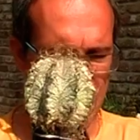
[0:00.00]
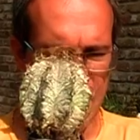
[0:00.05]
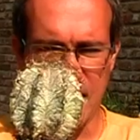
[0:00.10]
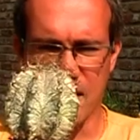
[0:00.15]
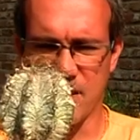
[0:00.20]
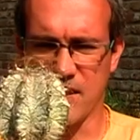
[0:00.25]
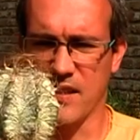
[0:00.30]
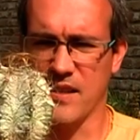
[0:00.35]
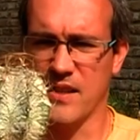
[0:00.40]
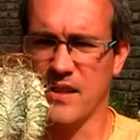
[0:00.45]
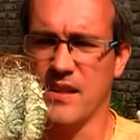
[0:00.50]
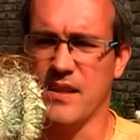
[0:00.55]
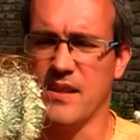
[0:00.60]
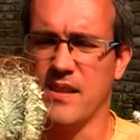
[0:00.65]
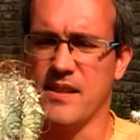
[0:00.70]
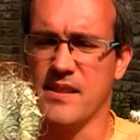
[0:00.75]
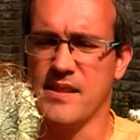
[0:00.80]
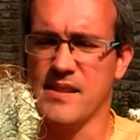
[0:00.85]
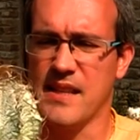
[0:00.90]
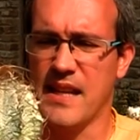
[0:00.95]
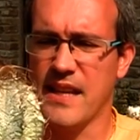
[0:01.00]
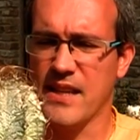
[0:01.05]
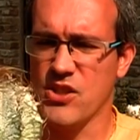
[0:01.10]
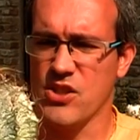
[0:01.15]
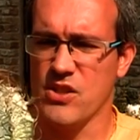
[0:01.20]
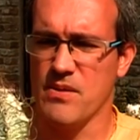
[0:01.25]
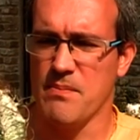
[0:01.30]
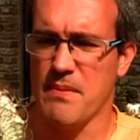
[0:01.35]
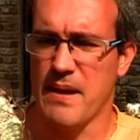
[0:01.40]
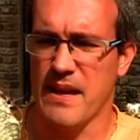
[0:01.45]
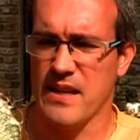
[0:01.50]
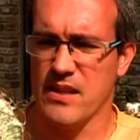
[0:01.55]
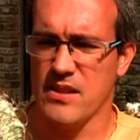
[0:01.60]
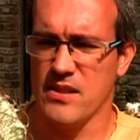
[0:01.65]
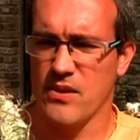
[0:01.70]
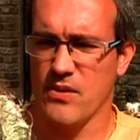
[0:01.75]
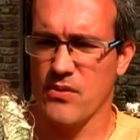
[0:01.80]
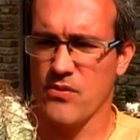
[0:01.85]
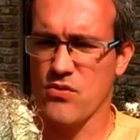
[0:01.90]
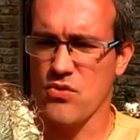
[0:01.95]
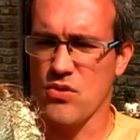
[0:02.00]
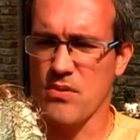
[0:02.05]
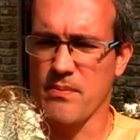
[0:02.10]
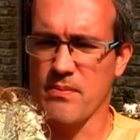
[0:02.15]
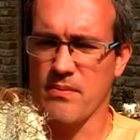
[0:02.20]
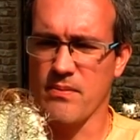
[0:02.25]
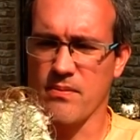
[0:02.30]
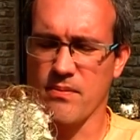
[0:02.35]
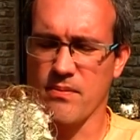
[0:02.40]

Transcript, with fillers: is a selection made from